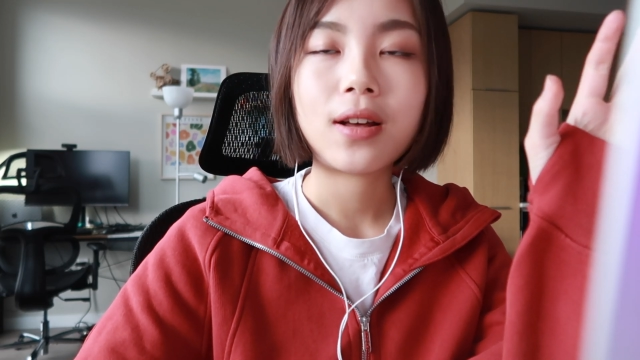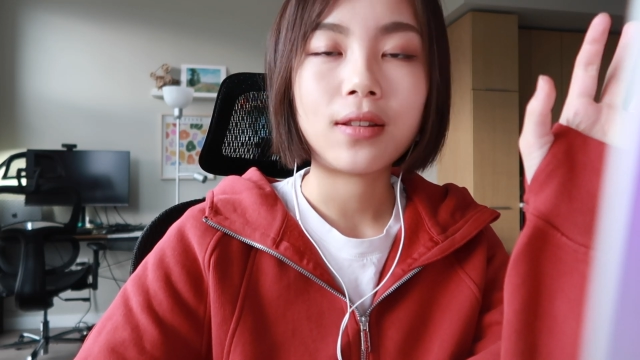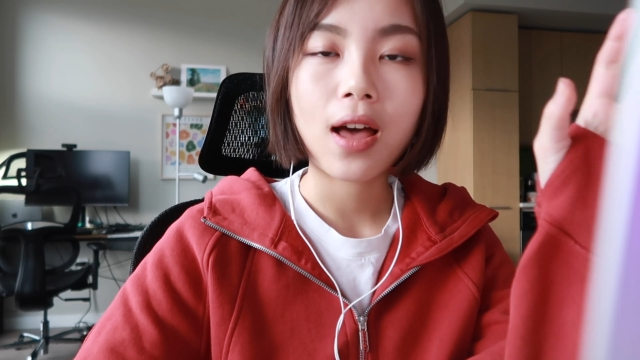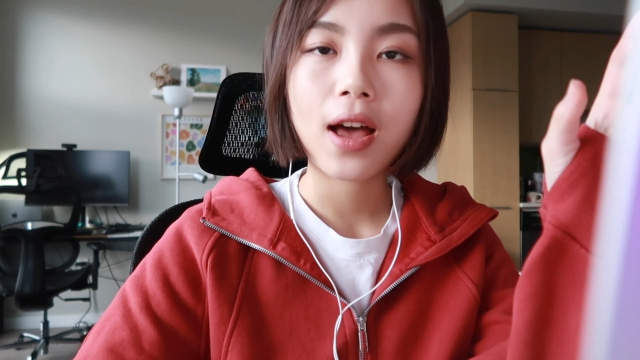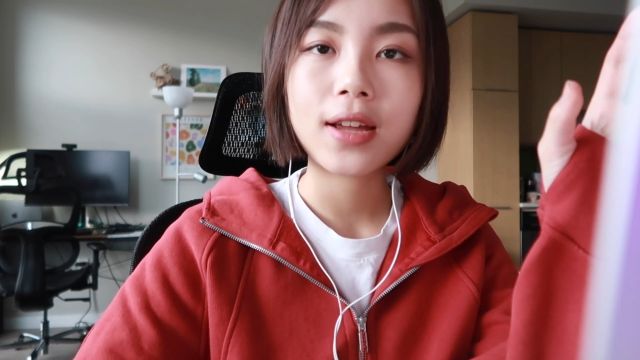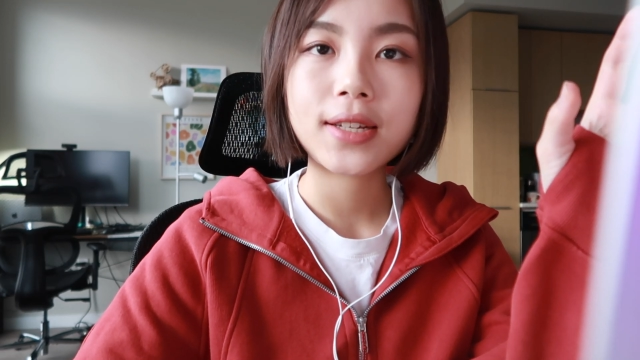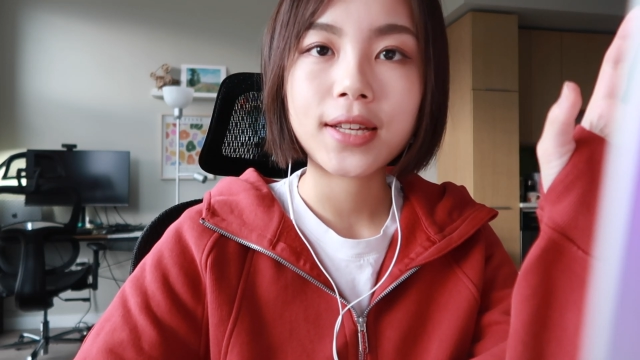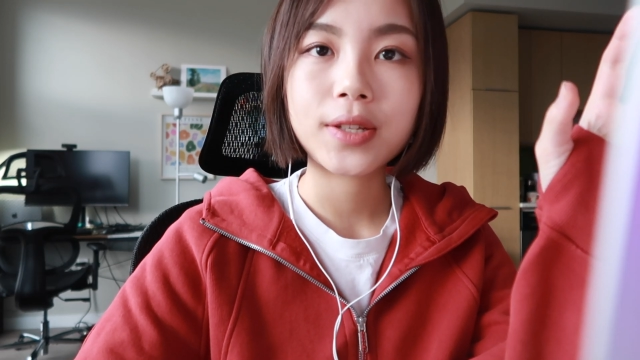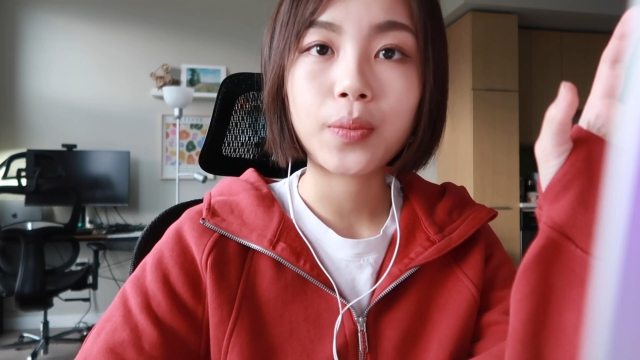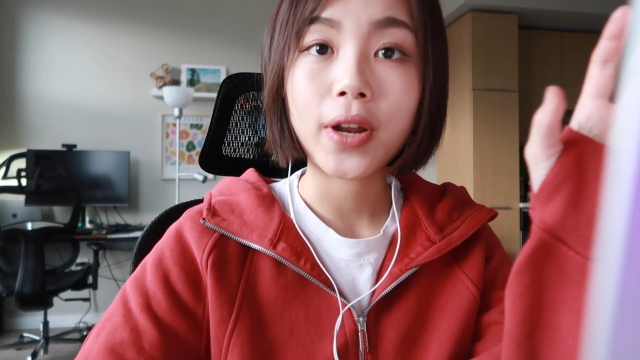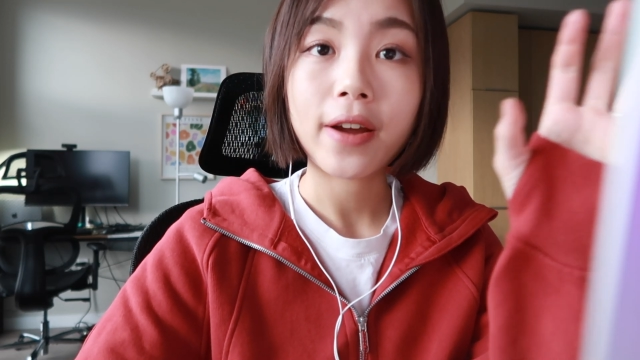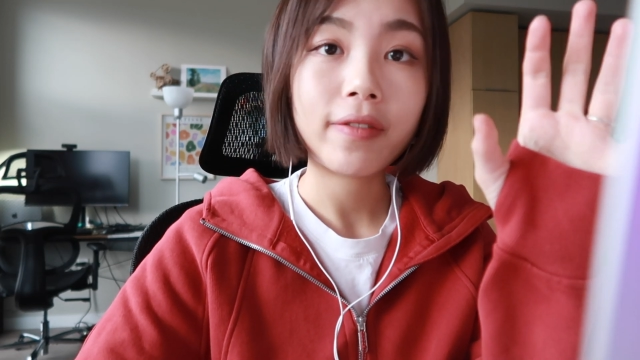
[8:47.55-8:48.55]
a lot
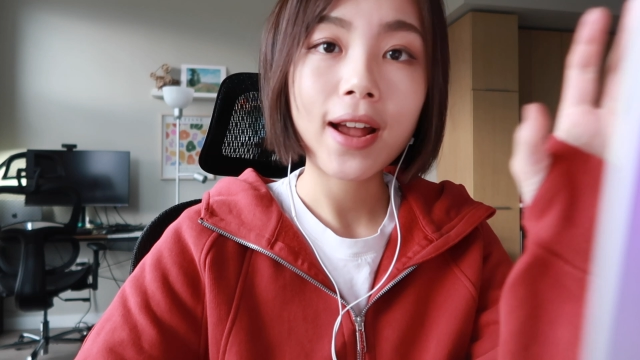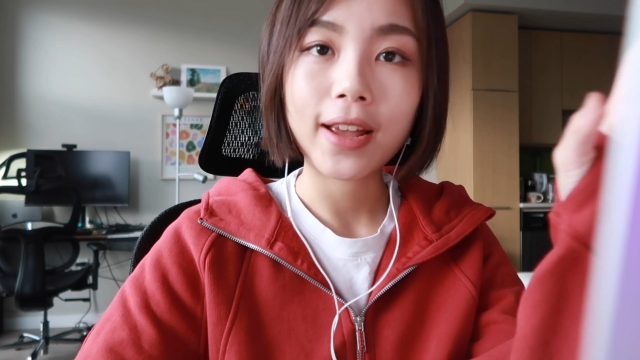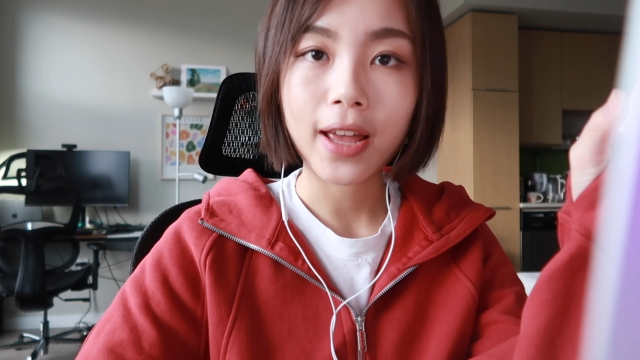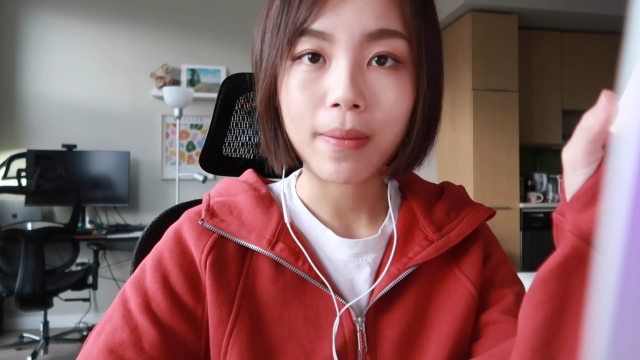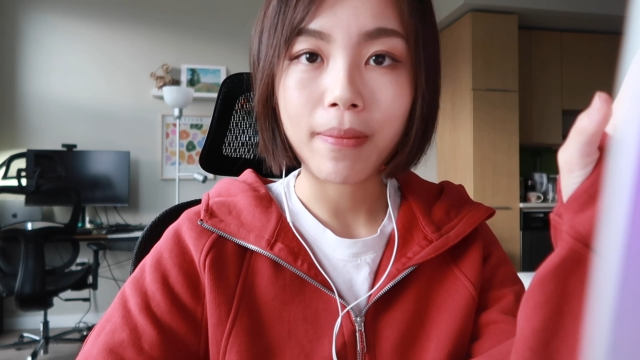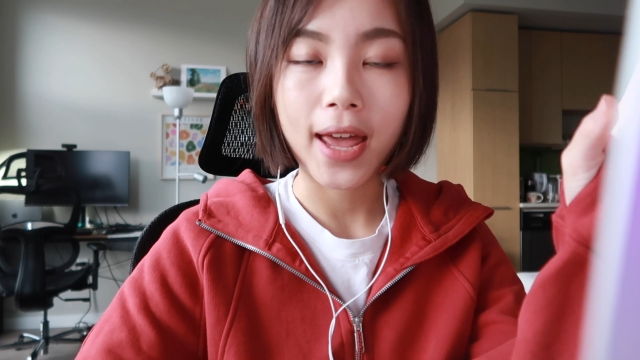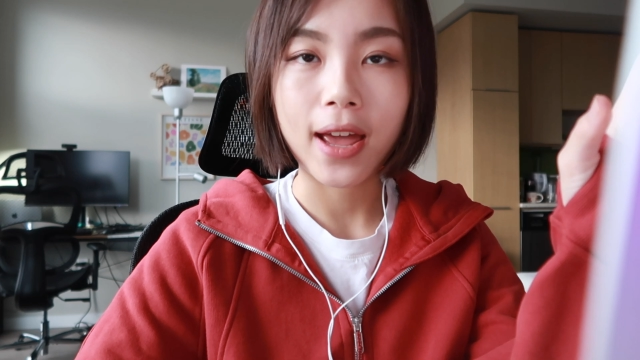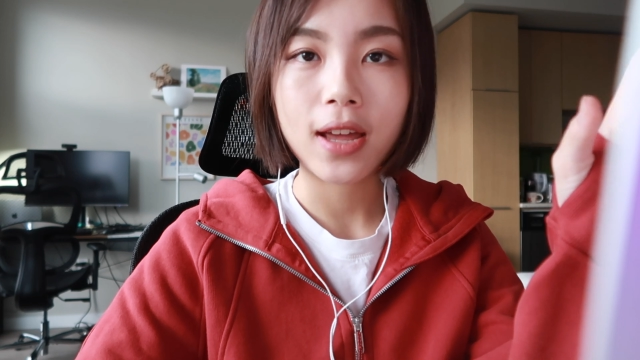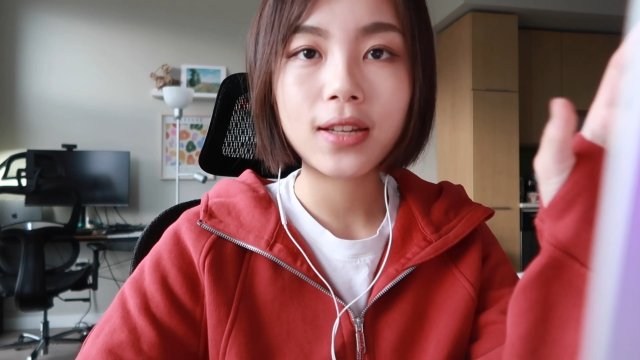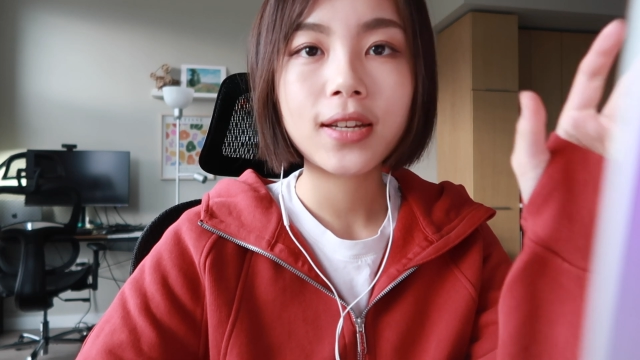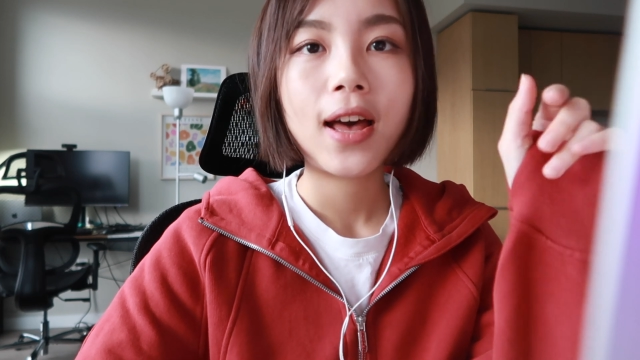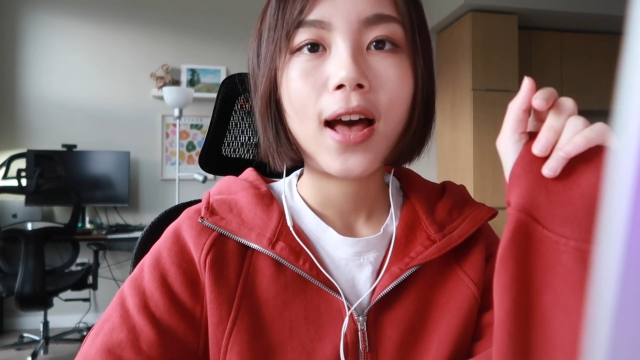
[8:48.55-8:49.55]
is whenever I get
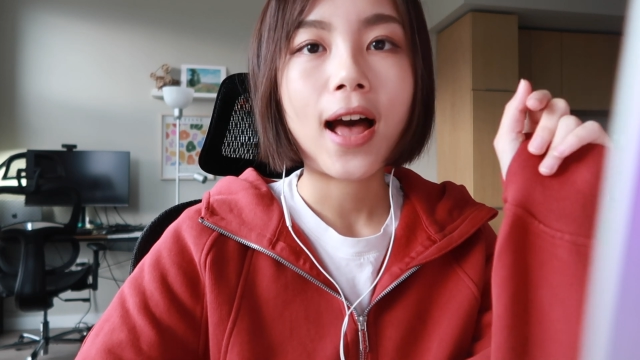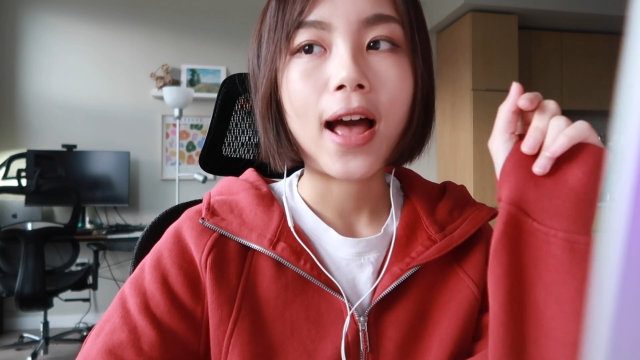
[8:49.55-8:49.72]
paid,